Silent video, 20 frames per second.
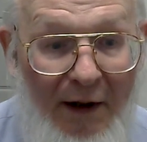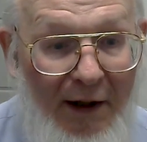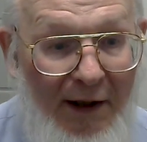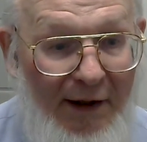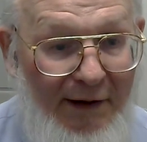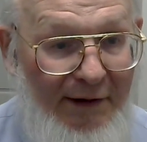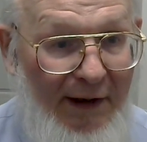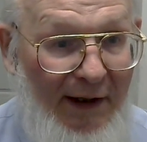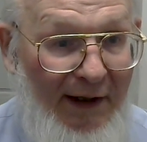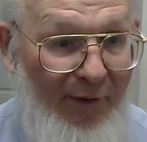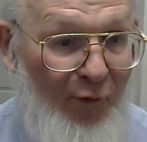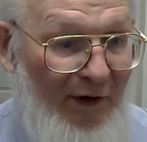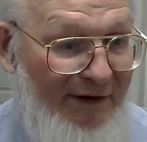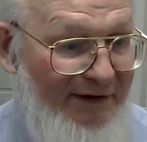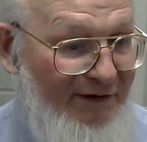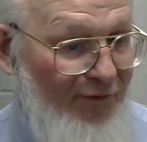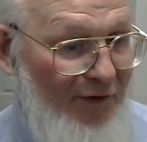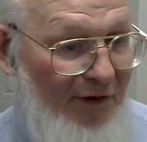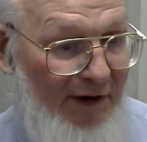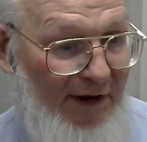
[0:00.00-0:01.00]
and
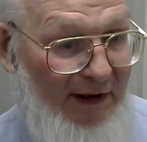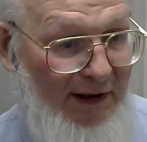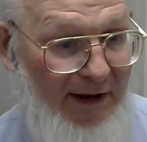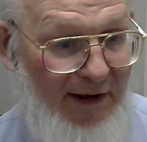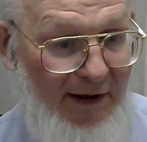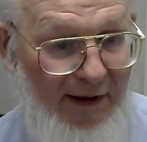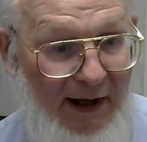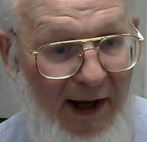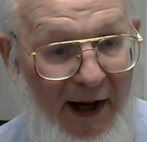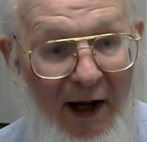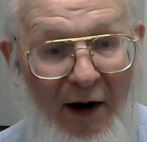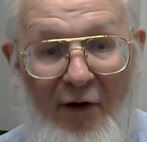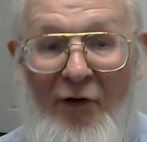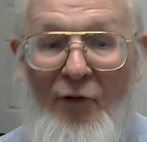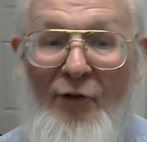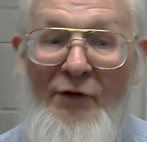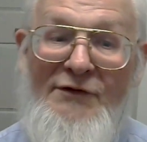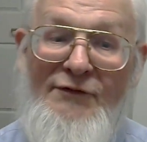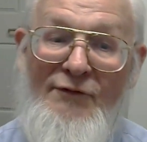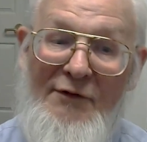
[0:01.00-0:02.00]
what's really in now, or
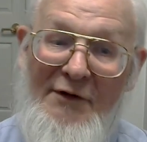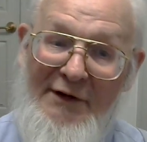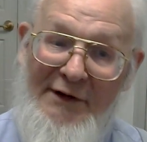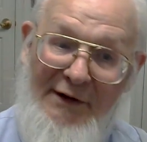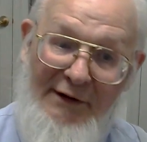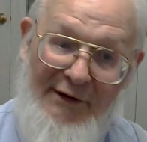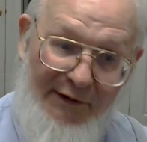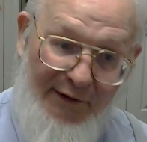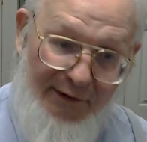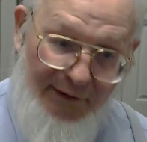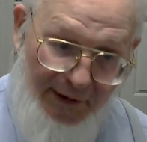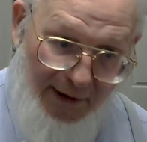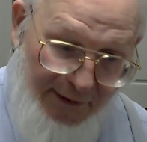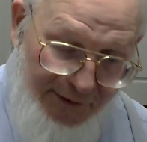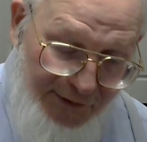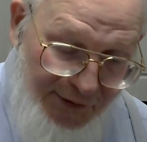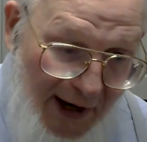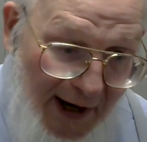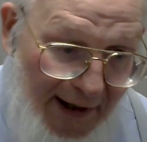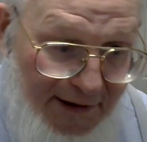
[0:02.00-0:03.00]
what's really
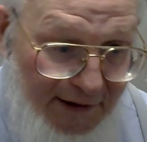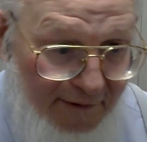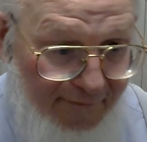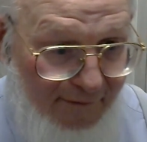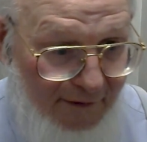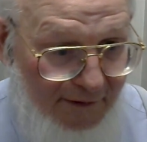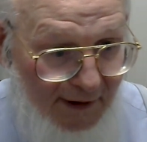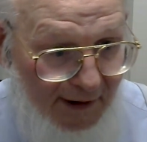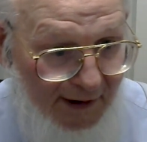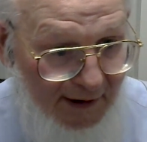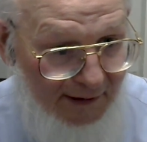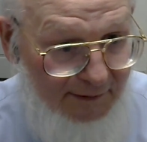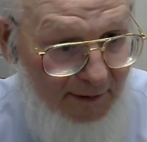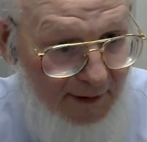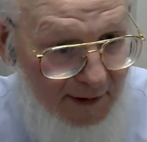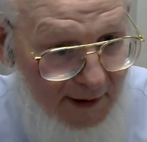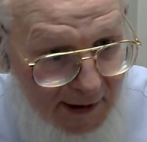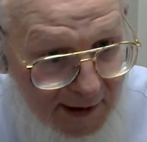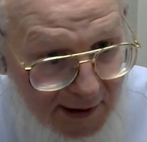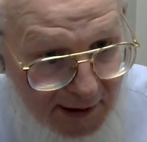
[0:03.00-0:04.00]
attractive and
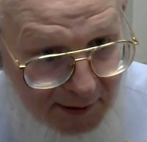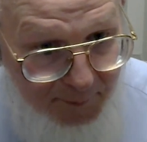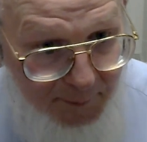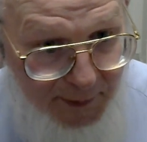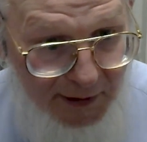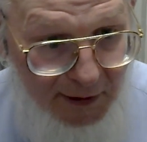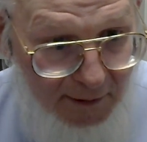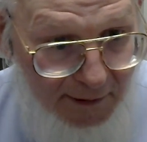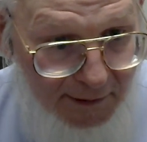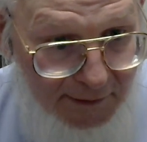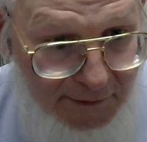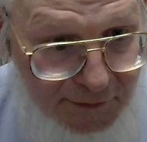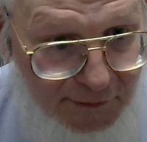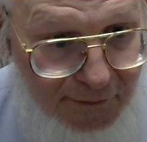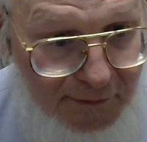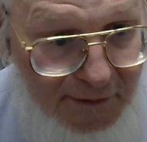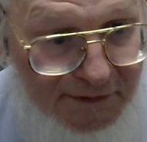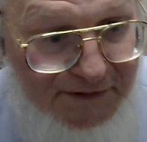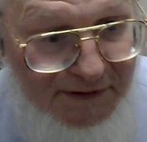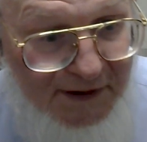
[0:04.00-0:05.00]
appealing
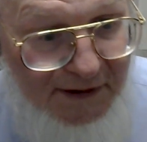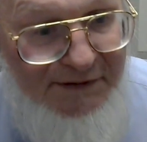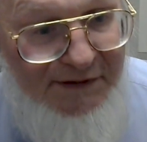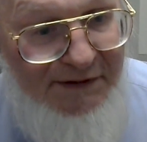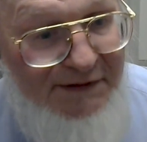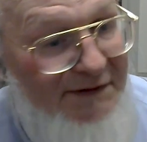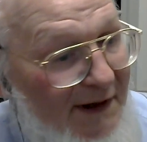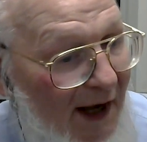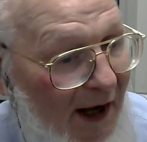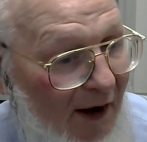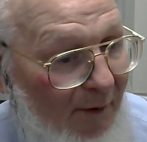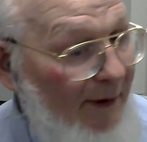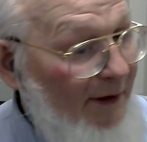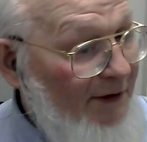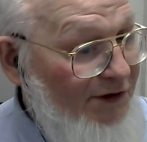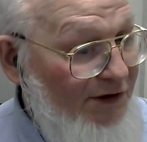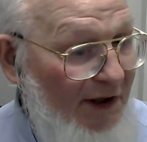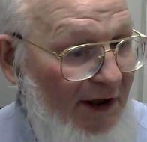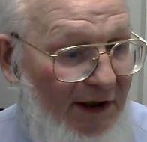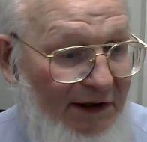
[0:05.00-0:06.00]
to the senses now, may
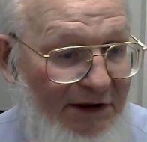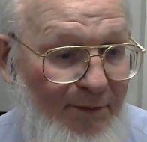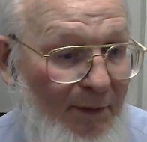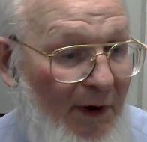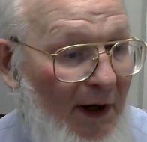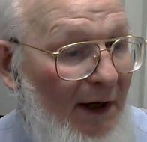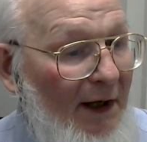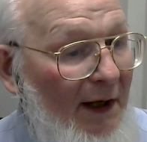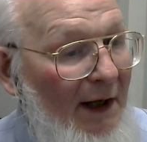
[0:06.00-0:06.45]
change. But